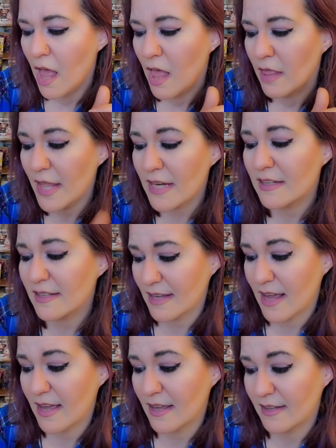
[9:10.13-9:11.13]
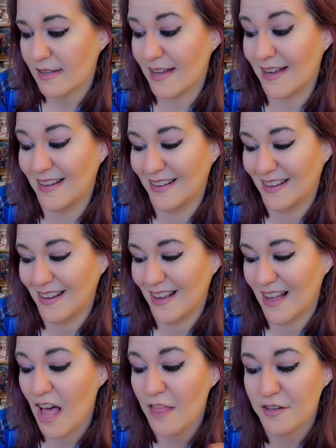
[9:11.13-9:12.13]
And then it says,
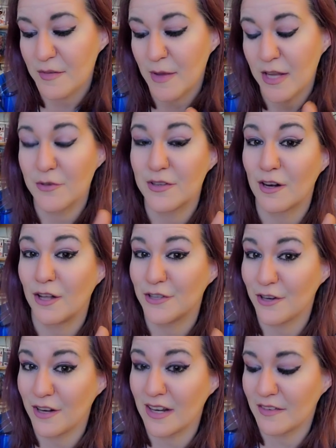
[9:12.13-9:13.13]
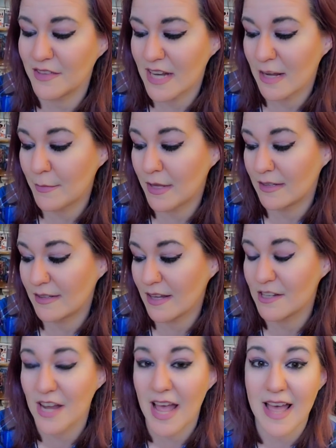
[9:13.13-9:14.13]
others may use an alternative statement
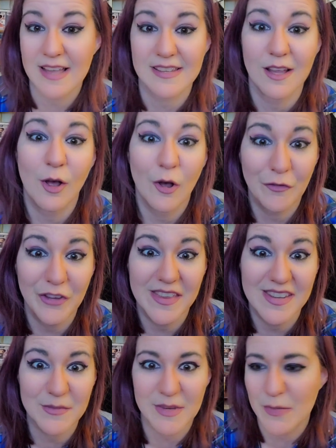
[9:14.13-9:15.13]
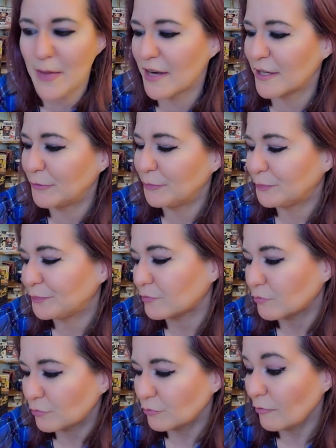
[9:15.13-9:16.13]
such as, hopefully this one's better.
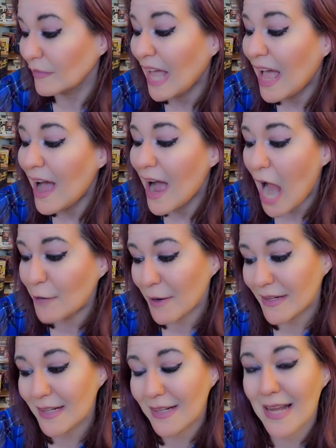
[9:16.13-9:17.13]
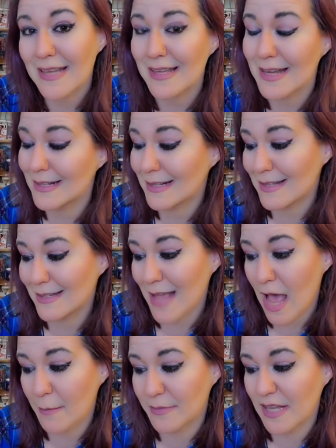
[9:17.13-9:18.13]
I recognize and
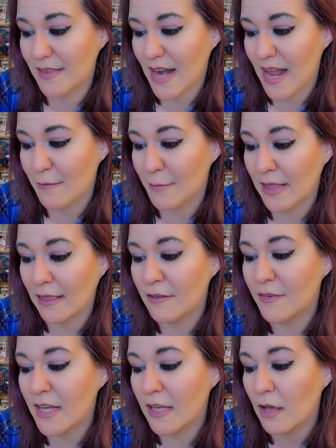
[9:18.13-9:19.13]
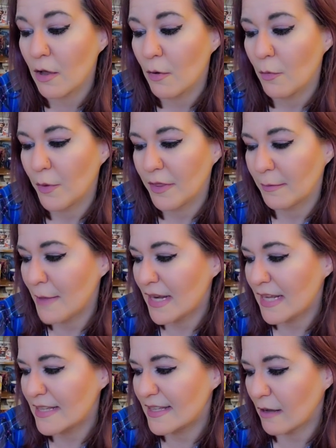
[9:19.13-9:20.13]
accept that I have been living with
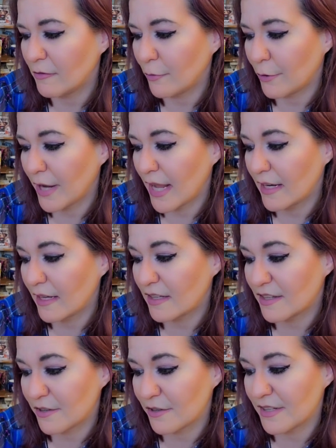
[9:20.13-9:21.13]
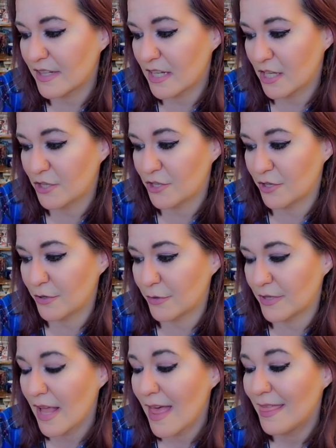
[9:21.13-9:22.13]
many self-oriented concerns and
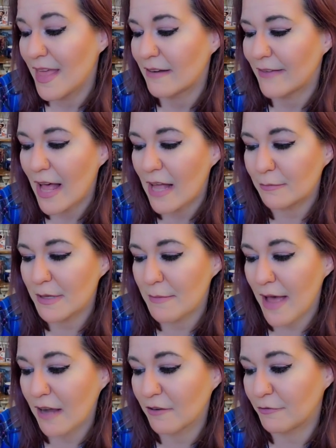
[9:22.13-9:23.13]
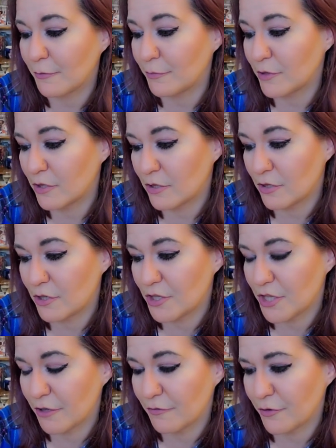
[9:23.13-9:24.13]
issues that have held me back from
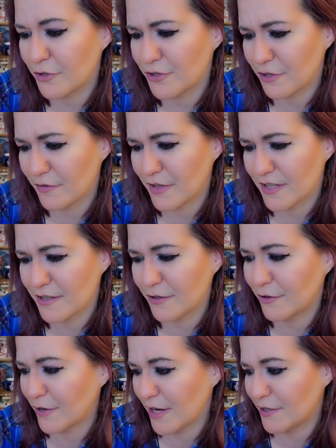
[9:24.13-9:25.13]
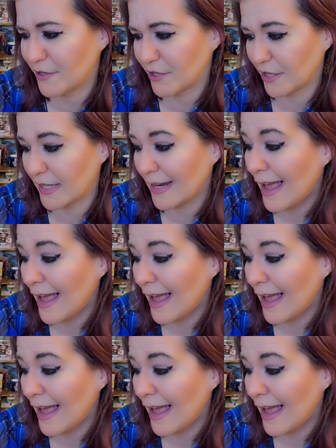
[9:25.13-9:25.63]
cheerful service to the greater good.